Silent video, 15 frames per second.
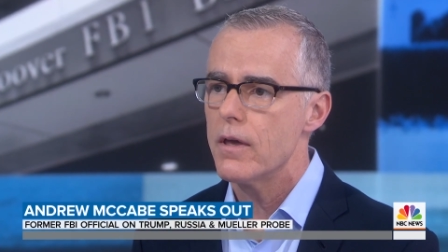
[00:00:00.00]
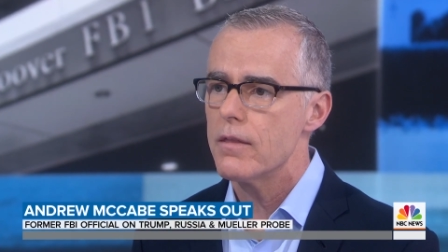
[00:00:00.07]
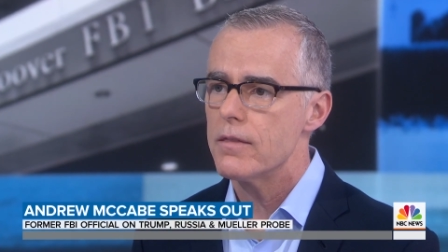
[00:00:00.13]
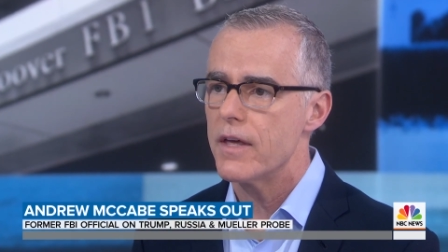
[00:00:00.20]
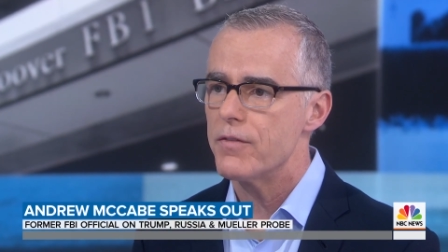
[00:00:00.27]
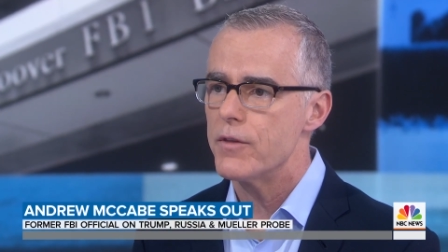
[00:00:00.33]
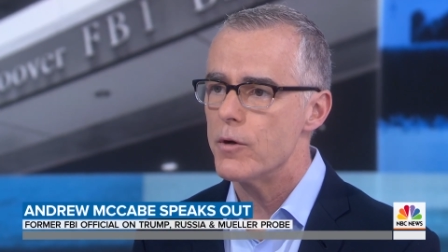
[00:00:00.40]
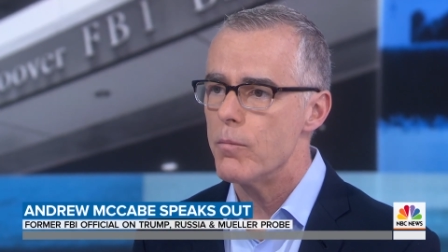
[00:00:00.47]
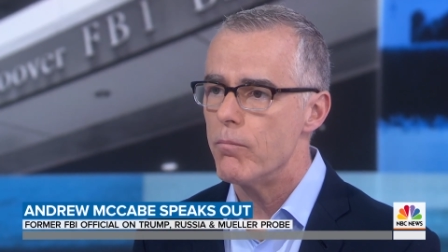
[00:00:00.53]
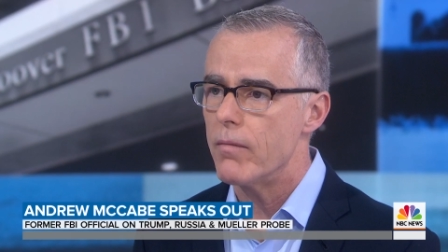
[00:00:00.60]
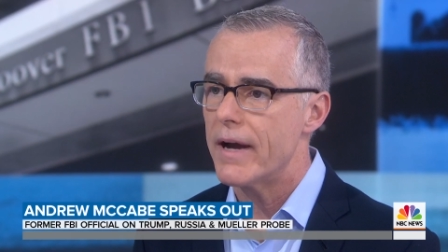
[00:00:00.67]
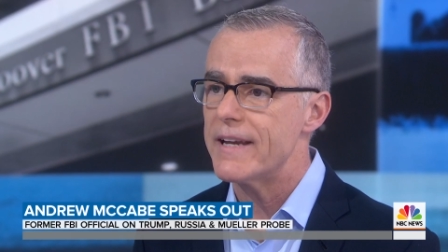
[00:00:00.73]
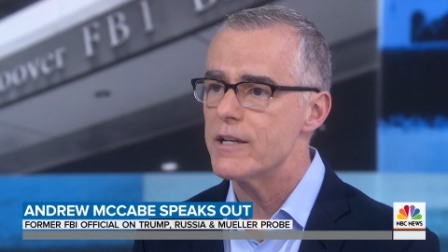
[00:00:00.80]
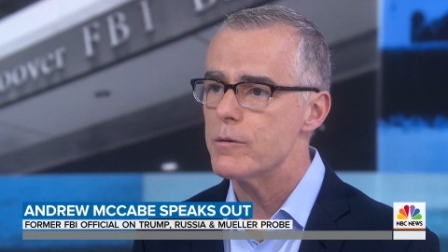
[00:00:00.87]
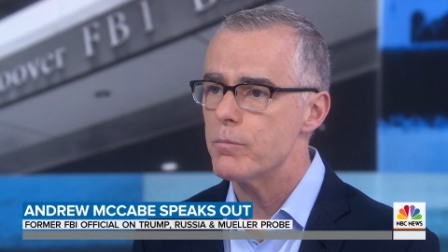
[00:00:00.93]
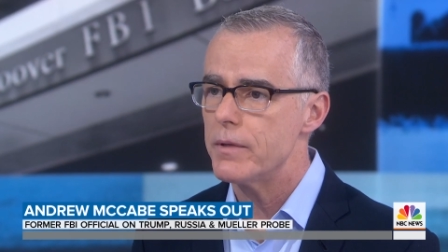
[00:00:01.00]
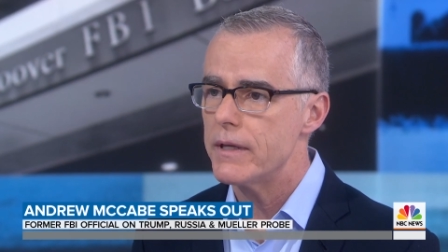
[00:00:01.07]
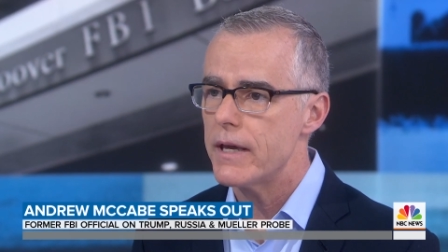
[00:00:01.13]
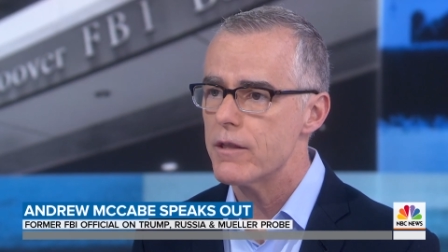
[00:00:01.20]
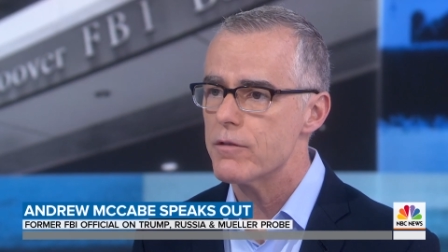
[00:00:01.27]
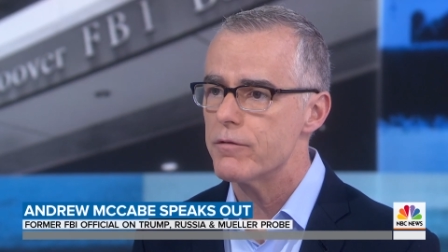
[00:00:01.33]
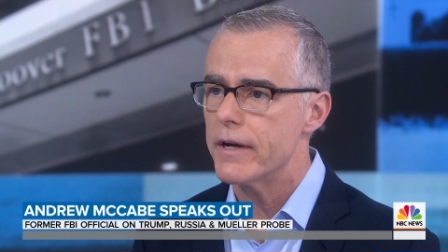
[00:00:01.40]
that there might be
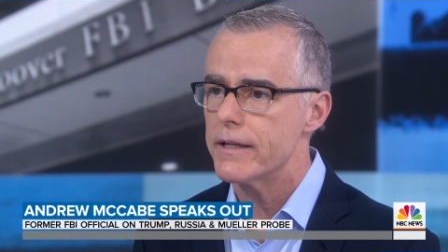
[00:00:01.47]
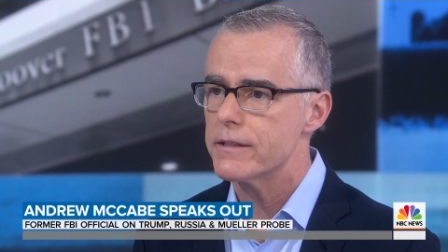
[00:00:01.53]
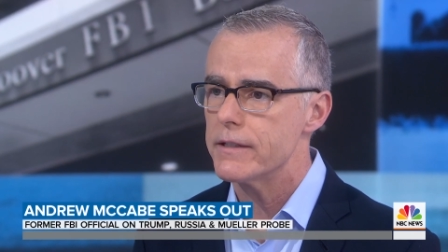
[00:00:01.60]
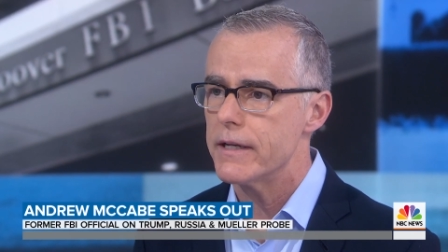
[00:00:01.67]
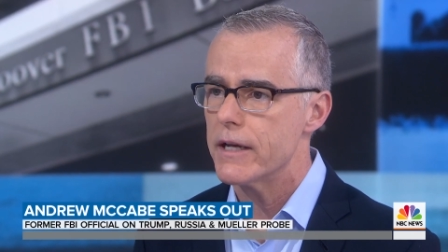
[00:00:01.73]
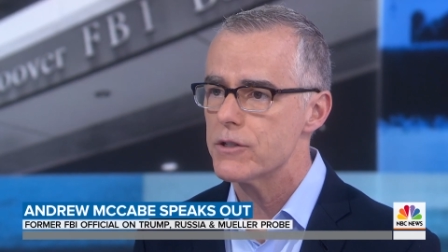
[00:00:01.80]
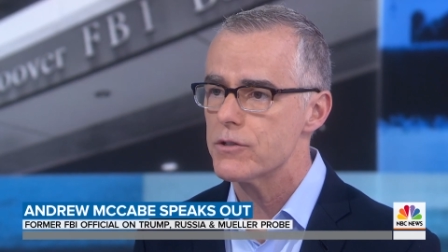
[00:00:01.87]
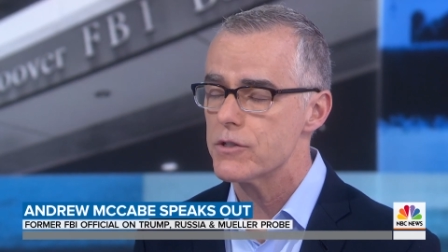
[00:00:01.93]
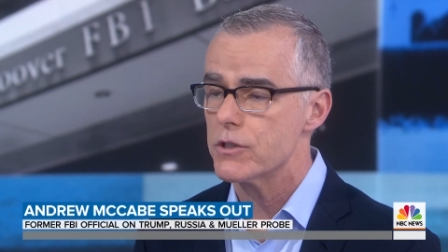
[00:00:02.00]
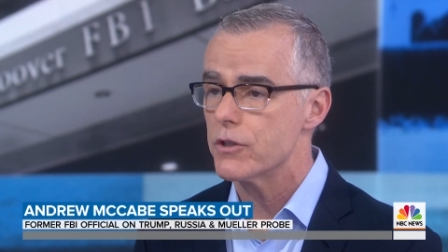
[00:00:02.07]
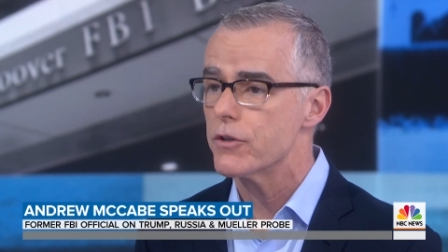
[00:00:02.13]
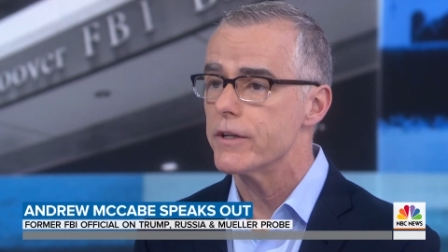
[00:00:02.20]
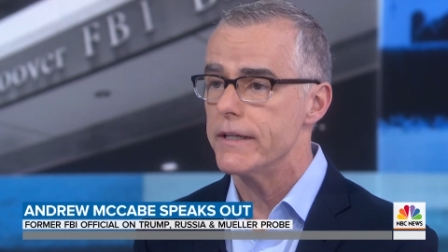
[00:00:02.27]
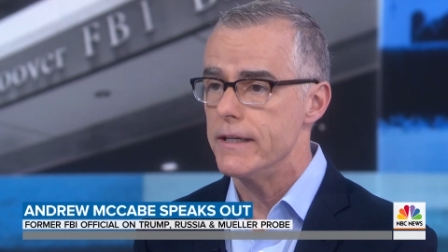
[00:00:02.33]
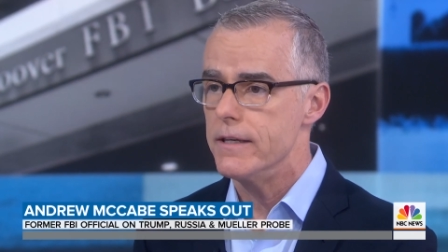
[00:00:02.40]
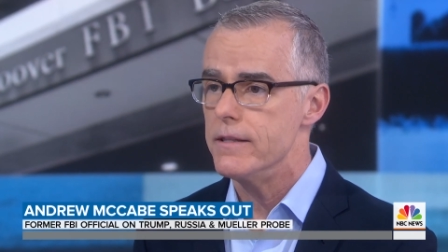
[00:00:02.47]
a threat to national security,